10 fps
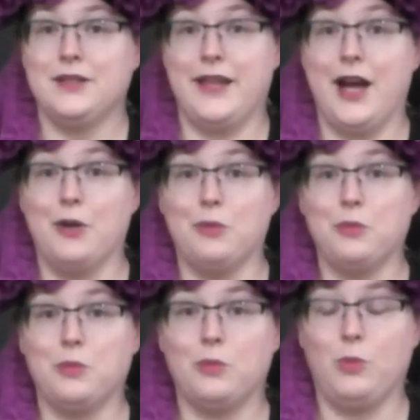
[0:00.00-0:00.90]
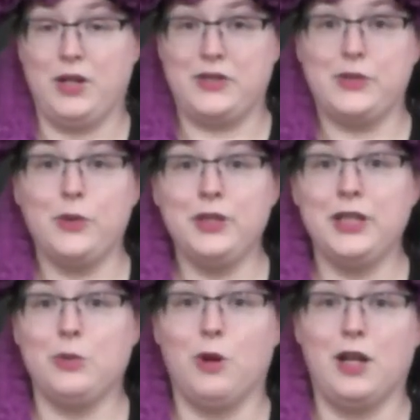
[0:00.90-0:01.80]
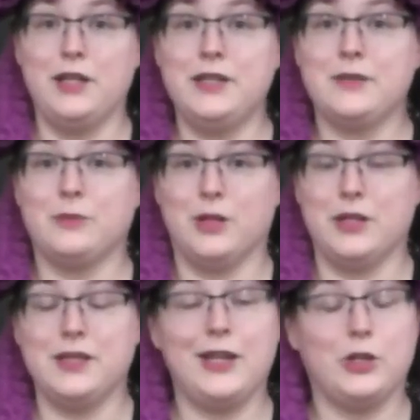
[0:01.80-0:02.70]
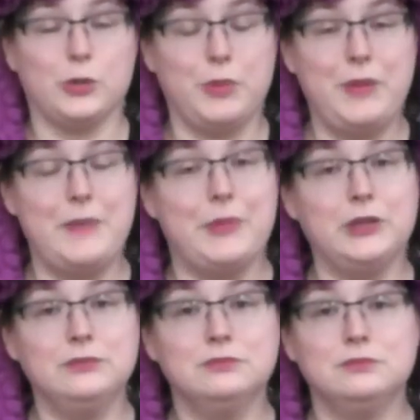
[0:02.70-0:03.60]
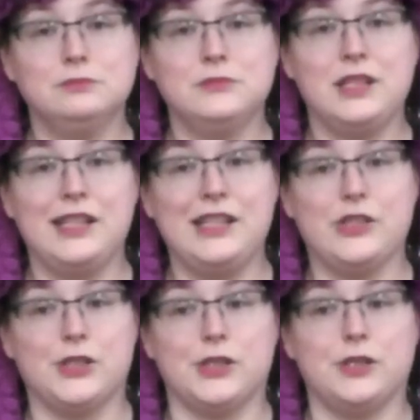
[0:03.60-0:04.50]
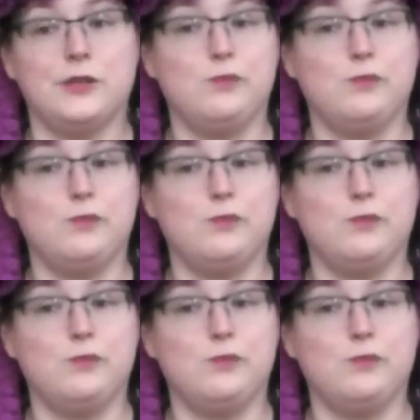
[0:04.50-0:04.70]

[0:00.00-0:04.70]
Now, what souling was a group of people, either